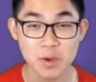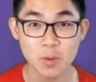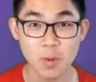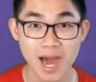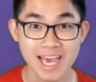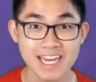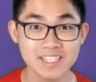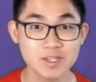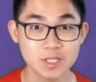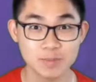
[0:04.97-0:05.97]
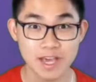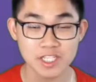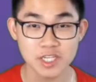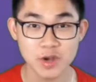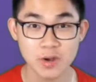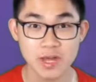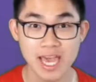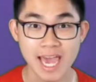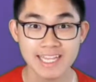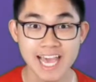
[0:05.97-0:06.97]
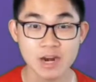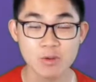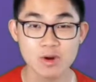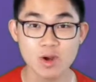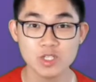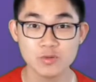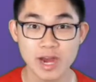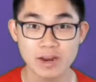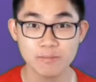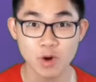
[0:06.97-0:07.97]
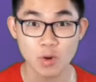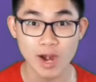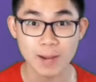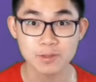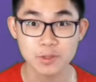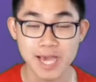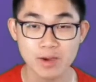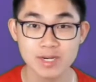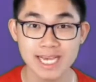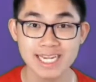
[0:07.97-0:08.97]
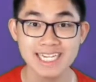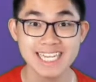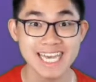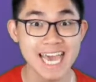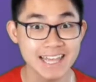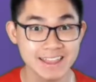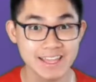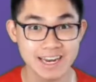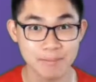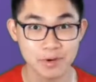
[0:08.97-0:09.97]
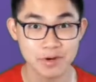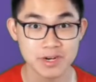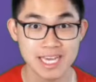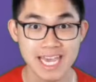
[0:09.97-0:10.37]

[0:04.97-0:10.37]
why it is so special, and then we're going to write a program to calculate the ith number